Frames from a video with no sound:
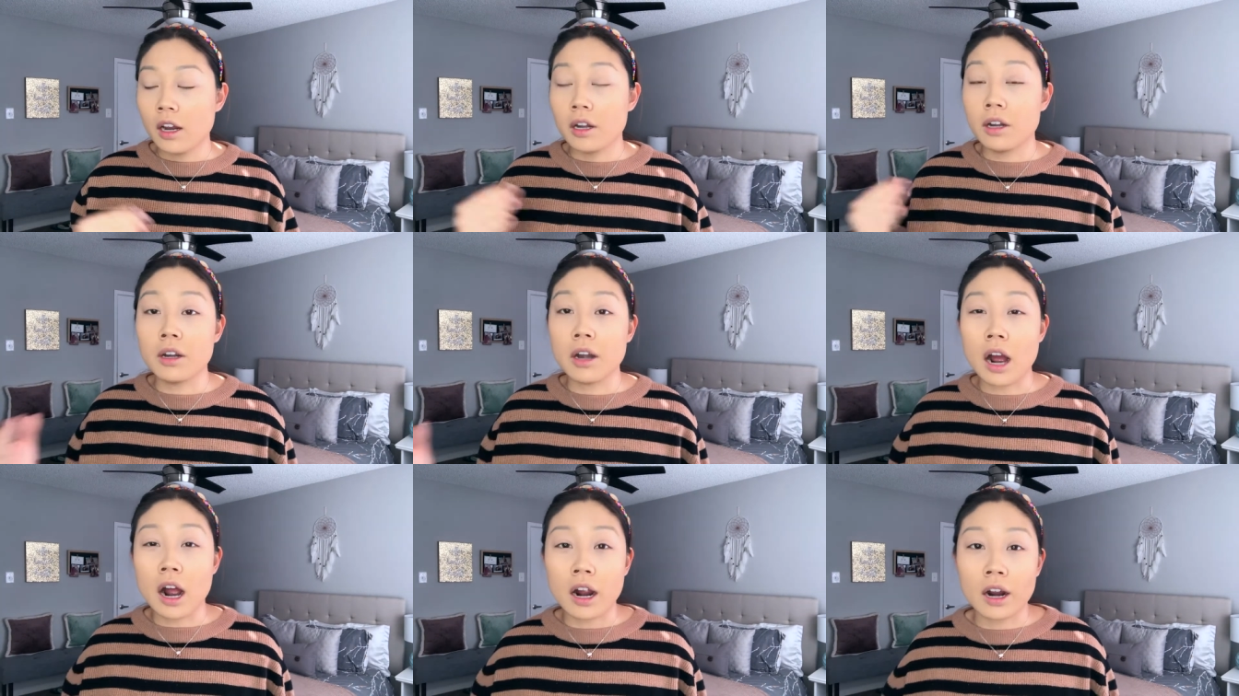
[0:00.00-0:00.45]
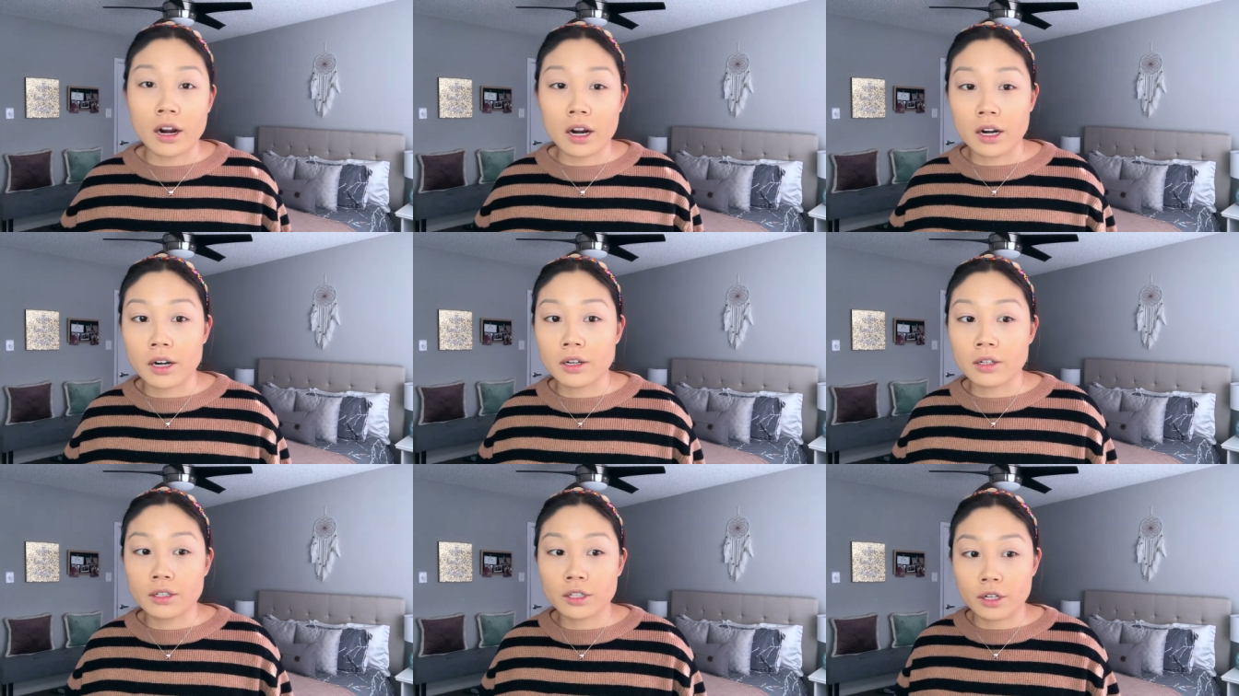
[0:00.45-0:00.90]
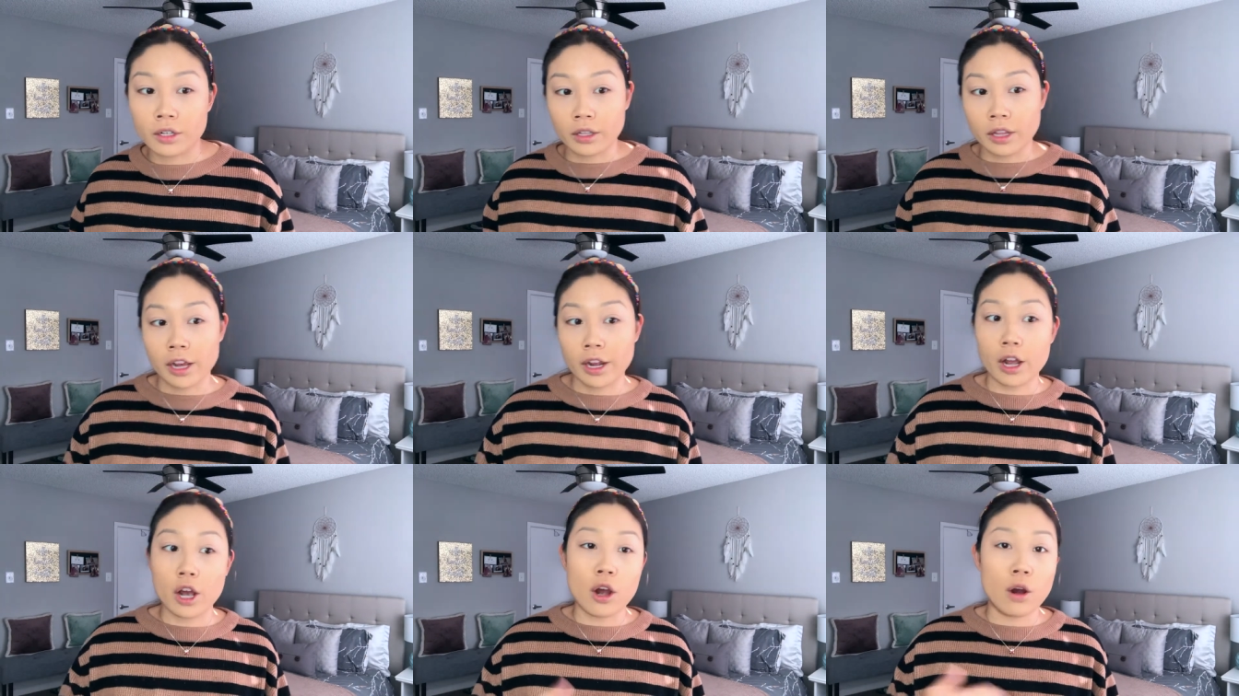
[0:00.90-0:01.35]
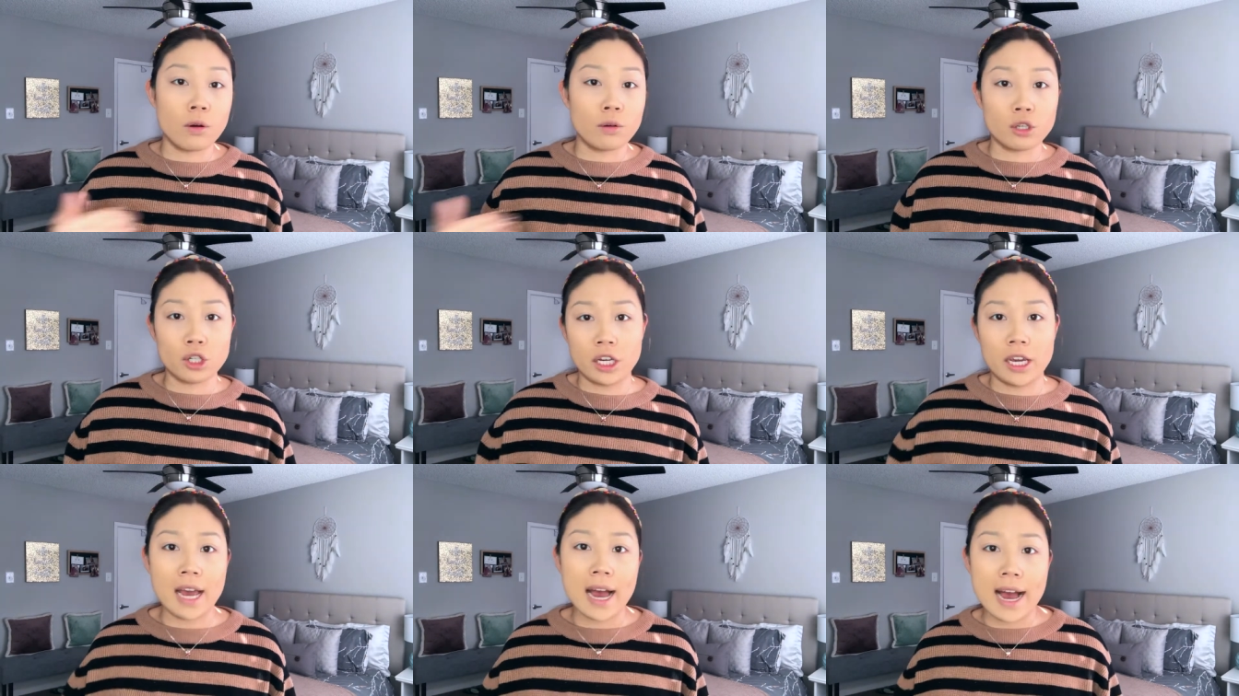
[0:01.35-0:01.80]
NARS or like
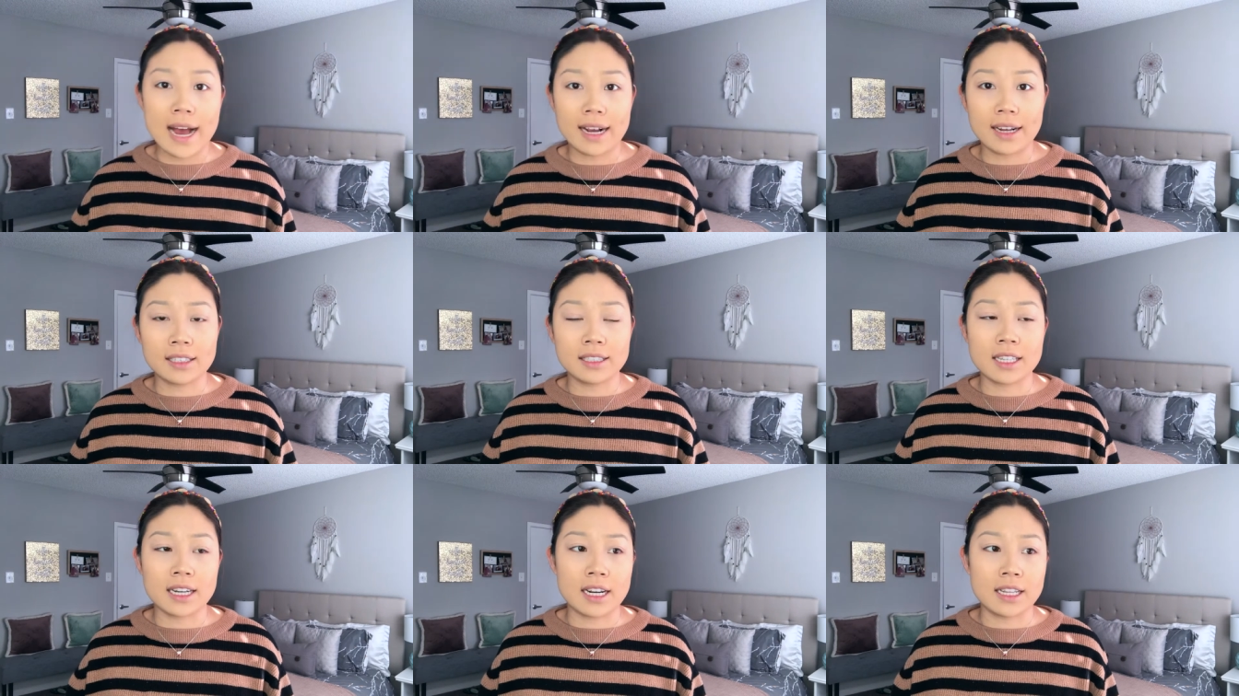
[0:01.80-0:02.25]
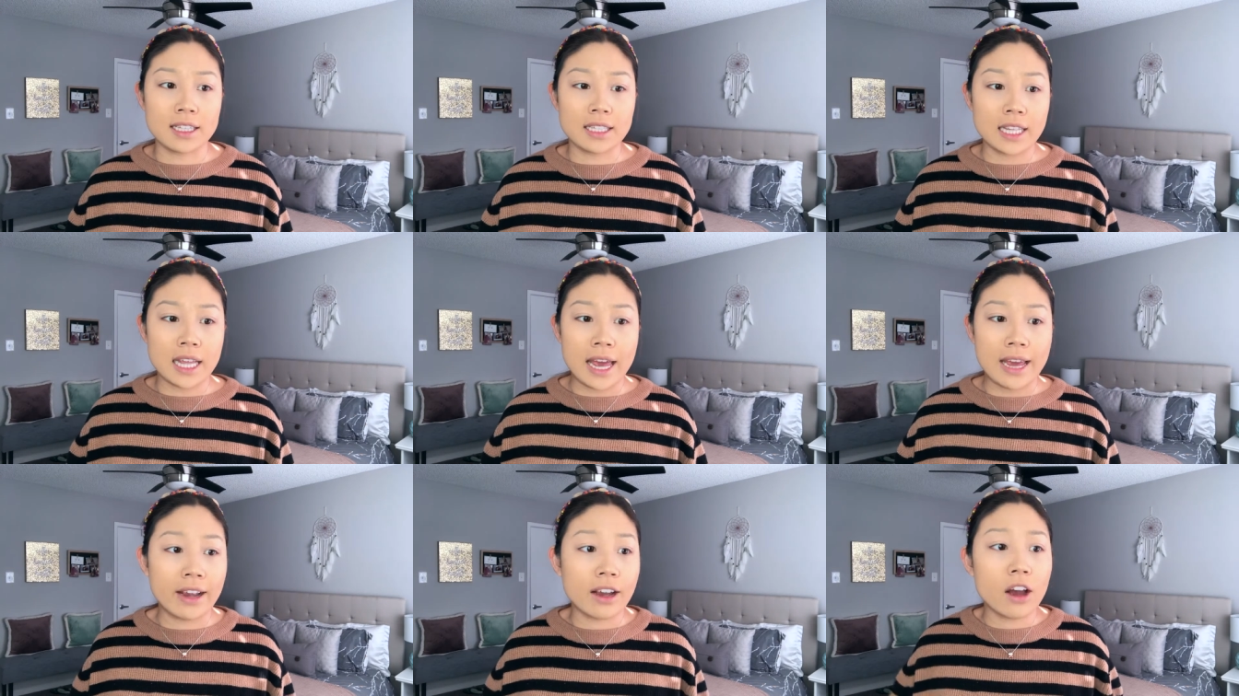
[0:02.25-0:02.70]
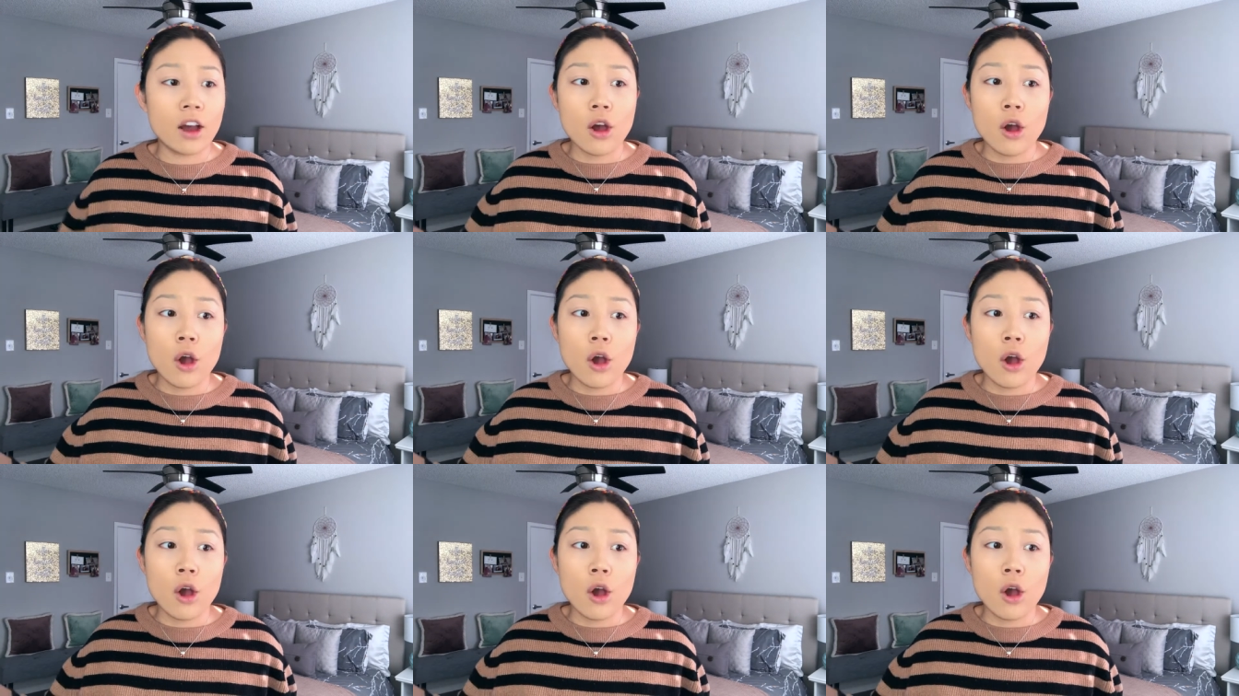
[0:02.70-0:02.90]
OGX. And it's like,